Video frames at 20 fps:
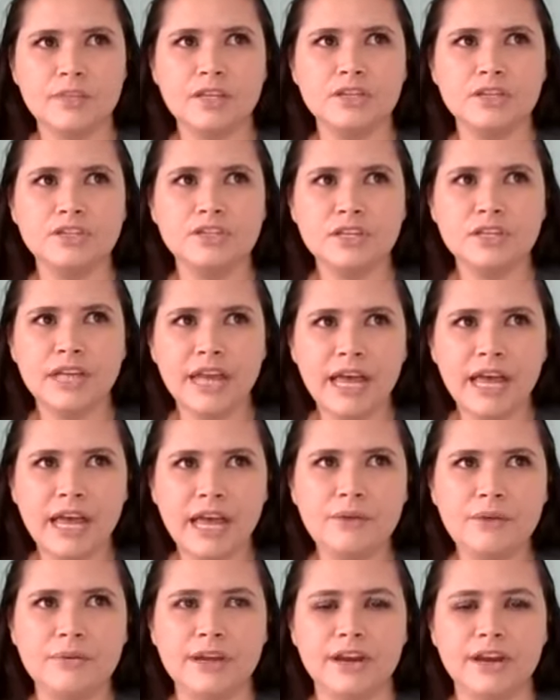
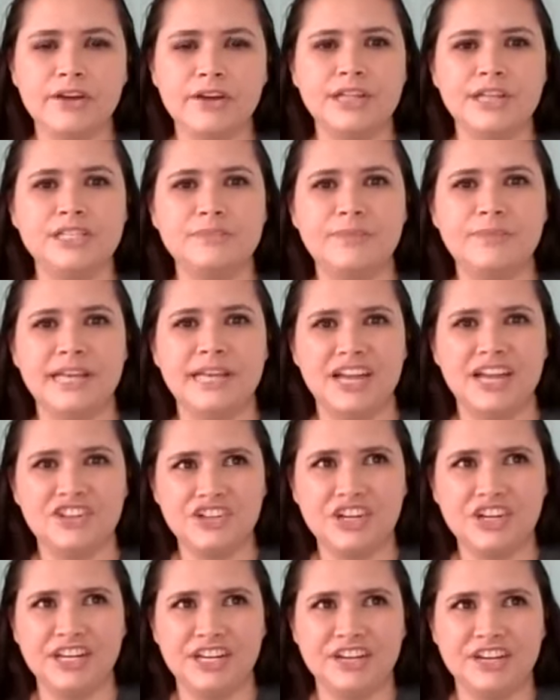Today, we are going to be
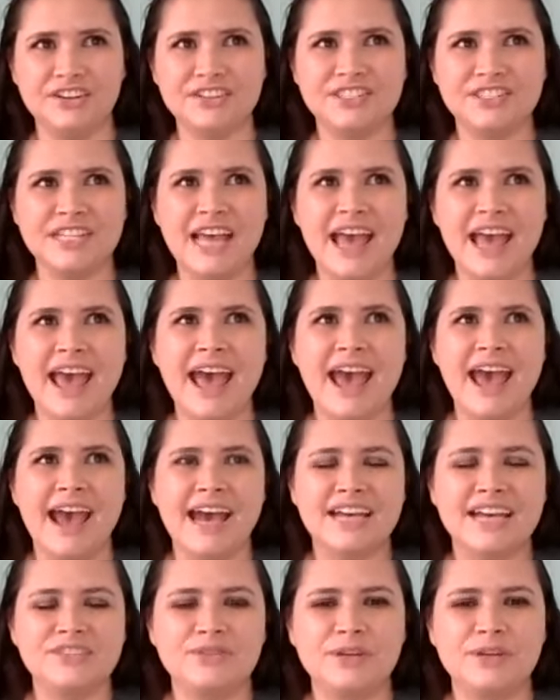engineers
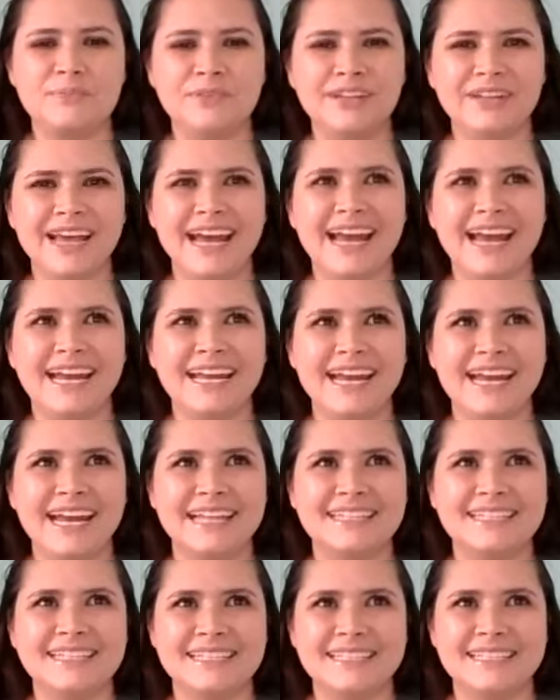as we plan
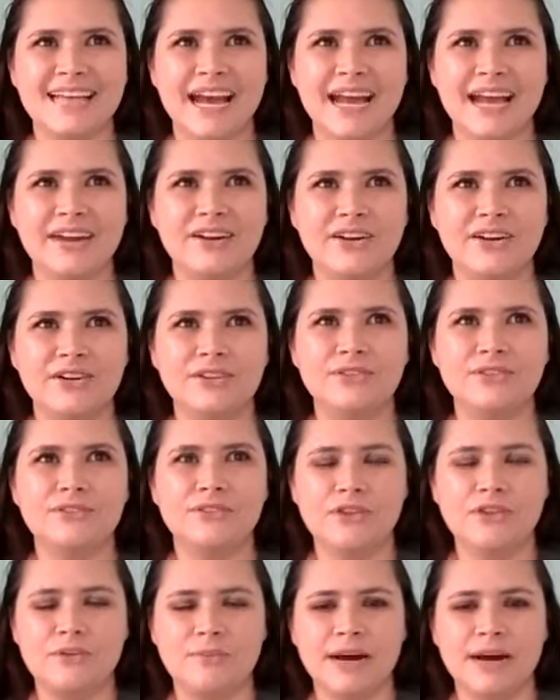and design our own
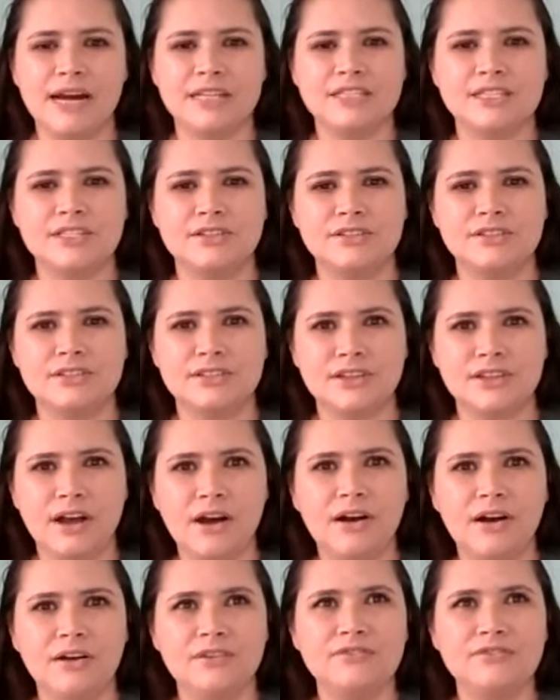robots to
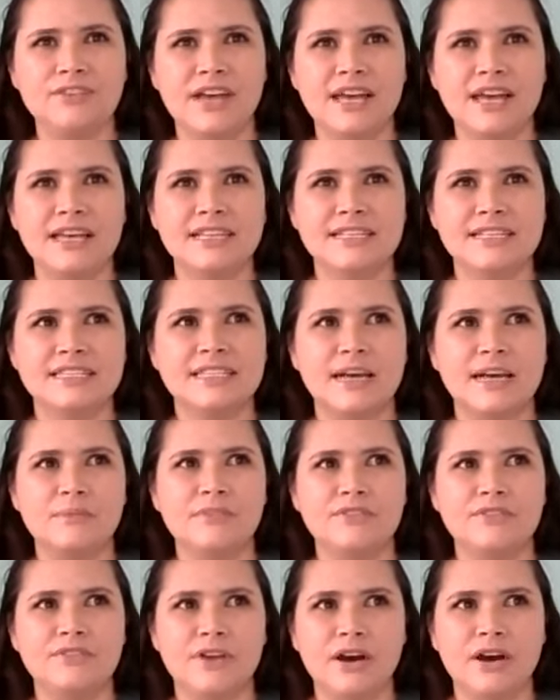solve
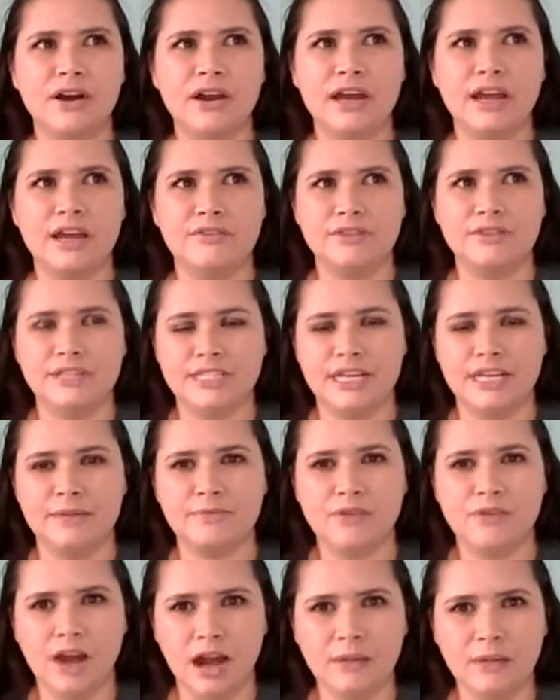some of our everyday
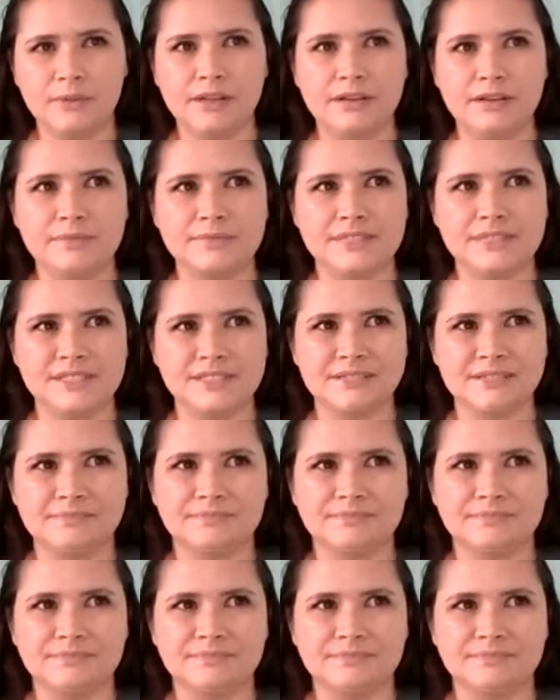problems.